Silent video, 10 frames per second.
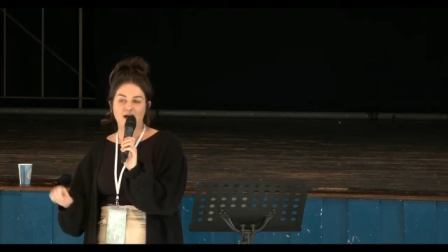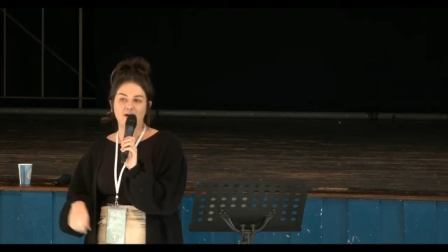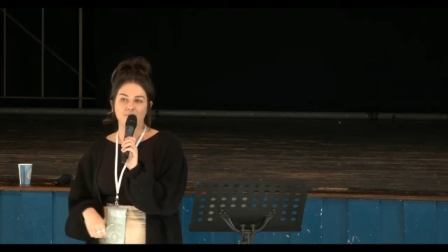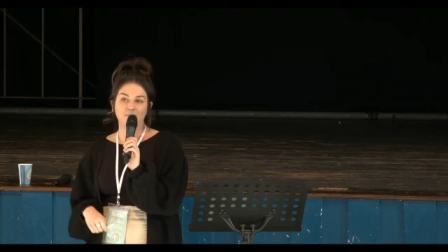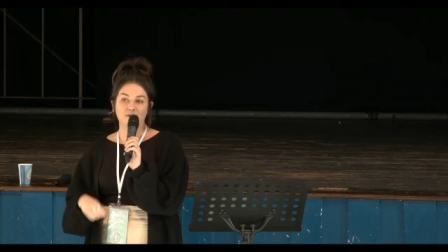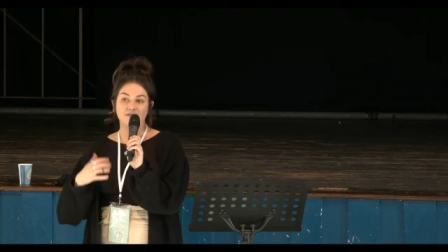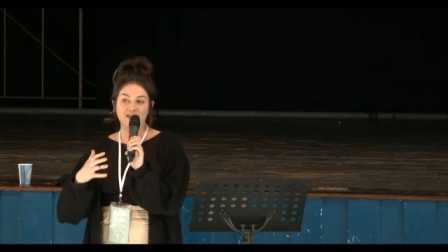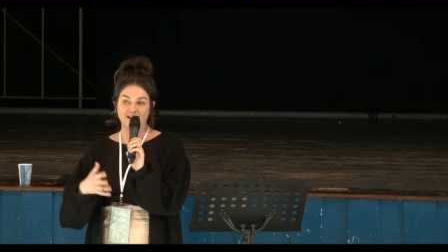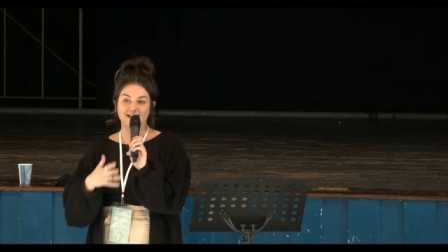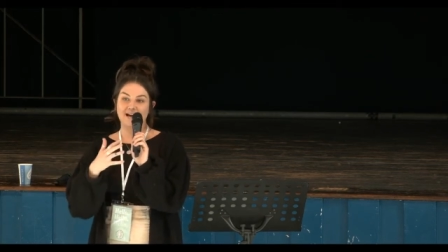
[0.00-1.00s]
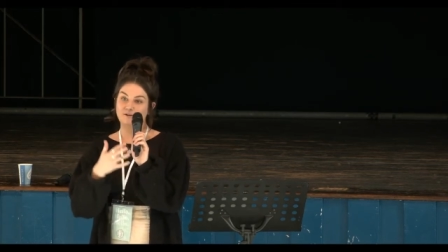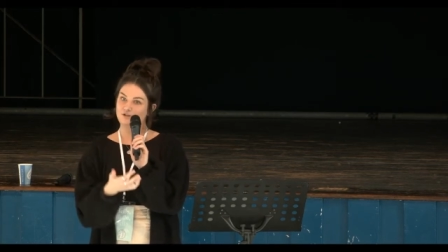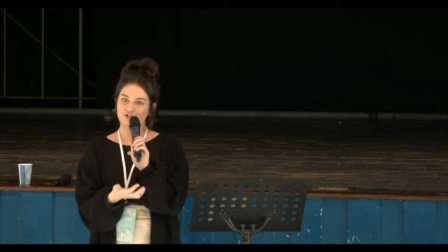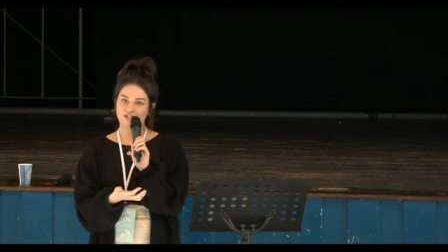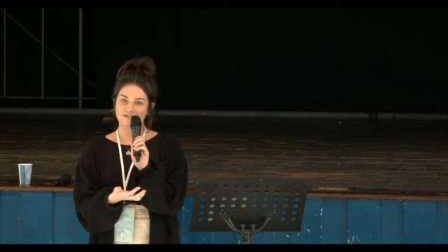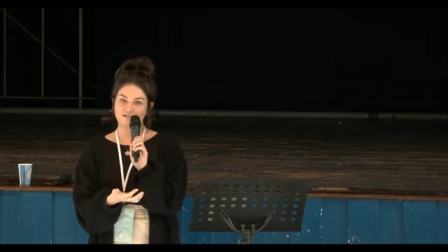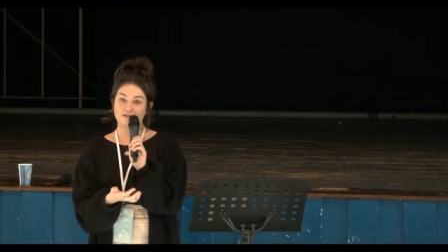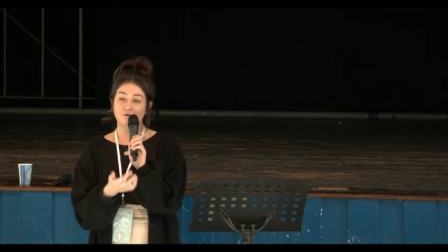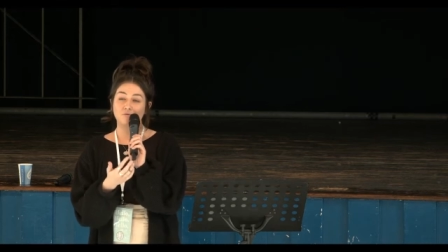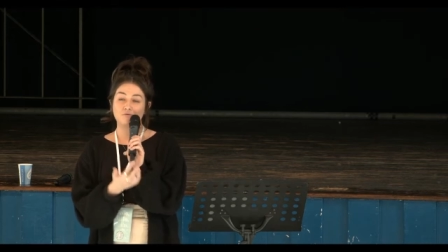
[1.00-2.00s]
um, but then encountered Jesus
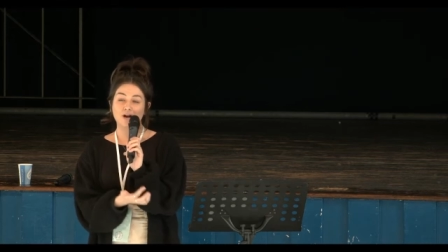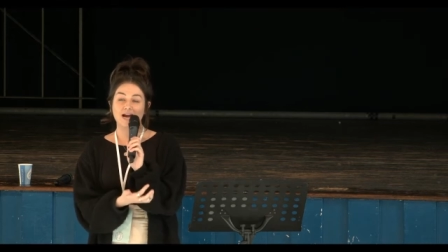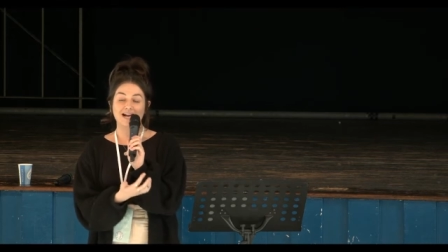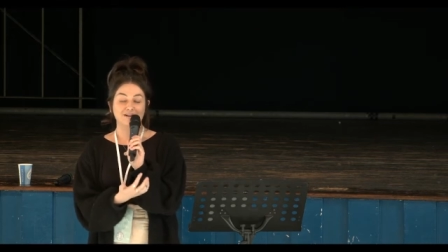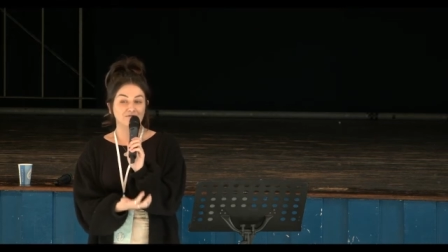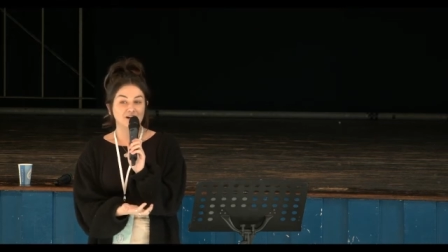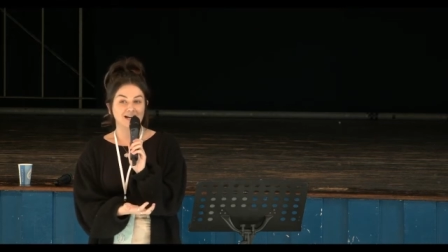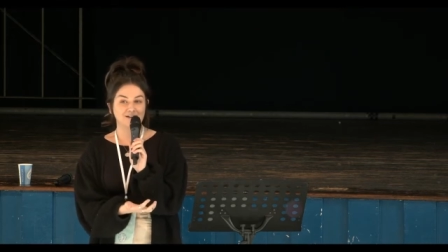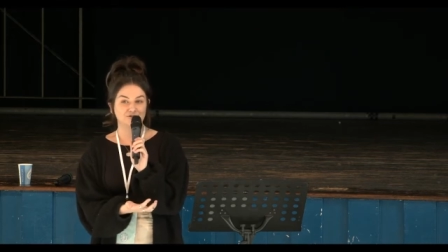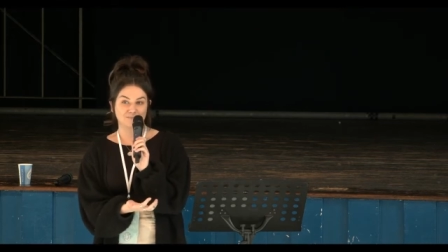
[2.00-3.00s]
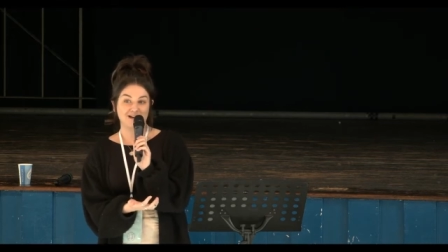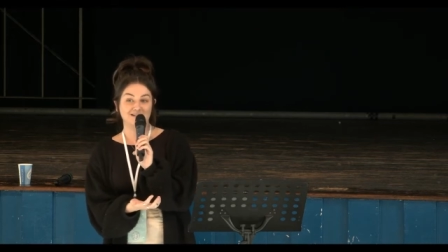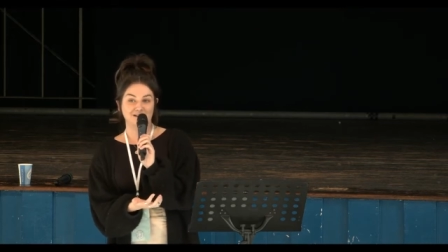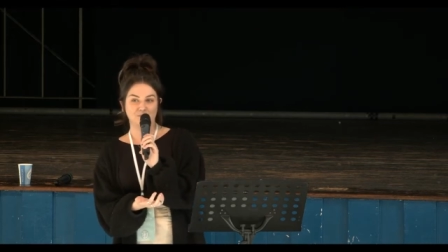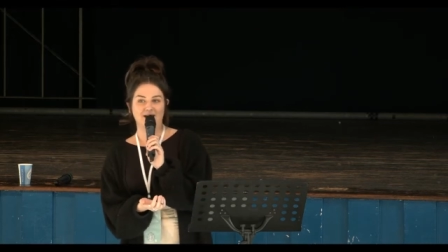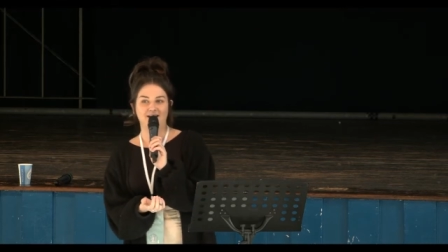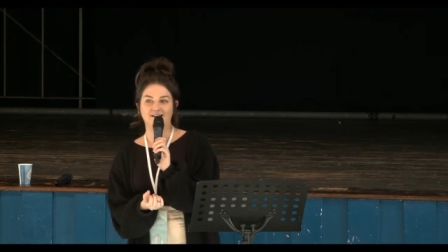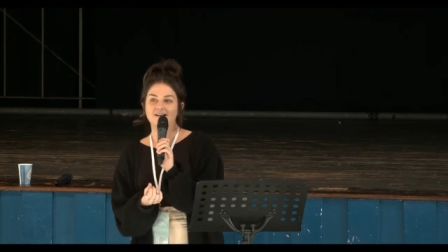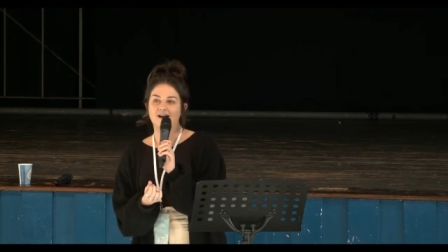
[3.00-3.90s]
in a really, really dramatic way